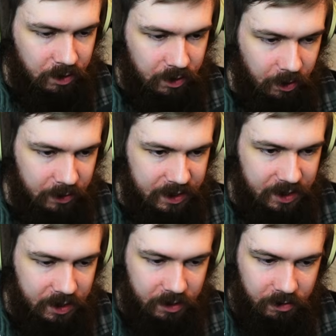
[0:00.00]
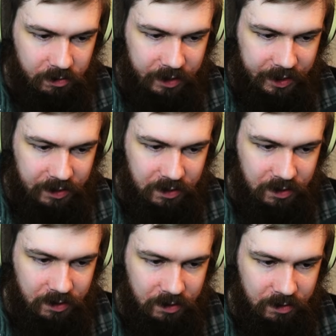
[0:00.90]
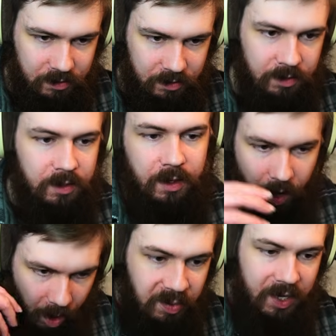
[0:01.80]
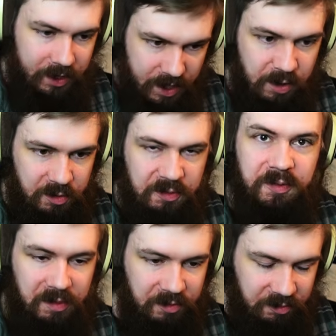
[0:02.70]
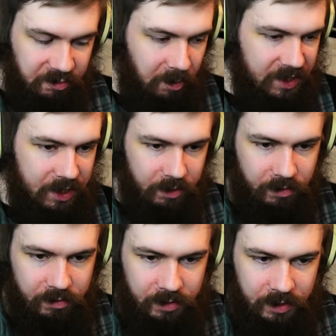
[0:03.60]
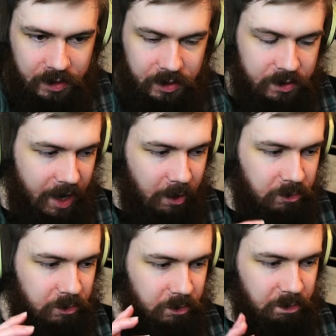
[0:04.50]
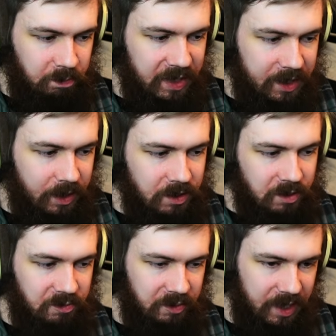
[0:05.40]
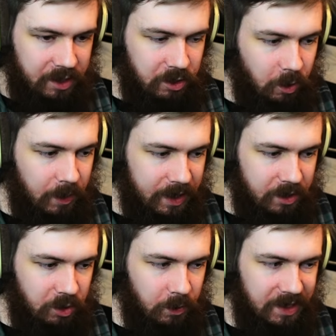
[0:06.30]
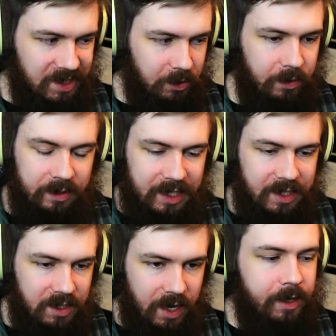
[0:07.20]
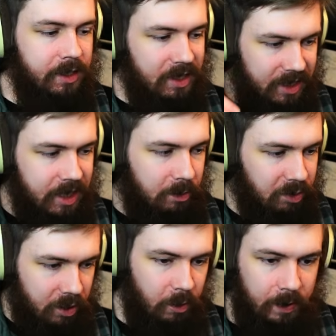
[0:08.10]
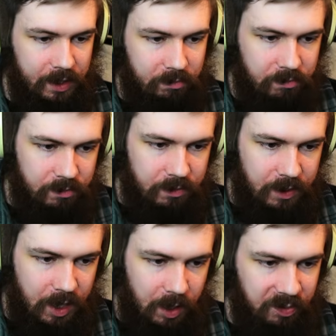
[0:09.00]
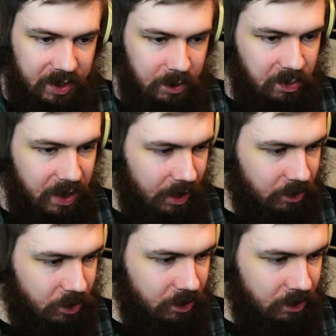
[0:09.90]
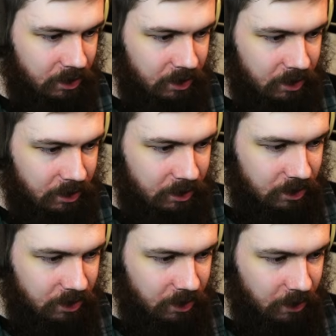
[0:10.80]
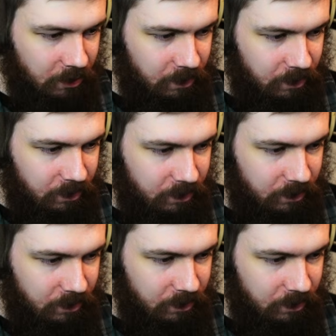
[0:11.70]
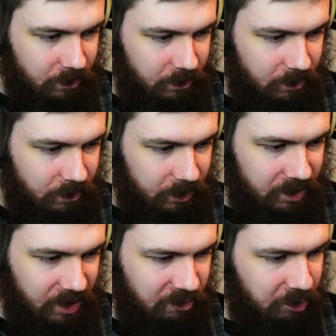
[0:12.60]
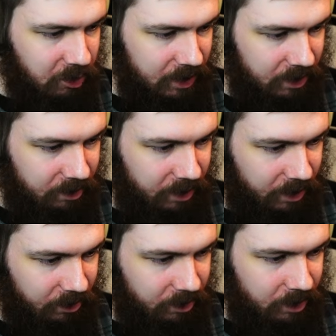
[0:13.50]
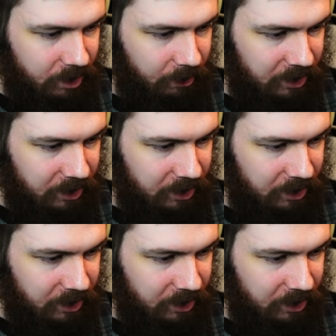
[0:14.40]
Now we can hear that it's up another fifth from here. Now, because of it's going into it serially, it's not going to keep going up in pitch. So instead of putting it there, I'm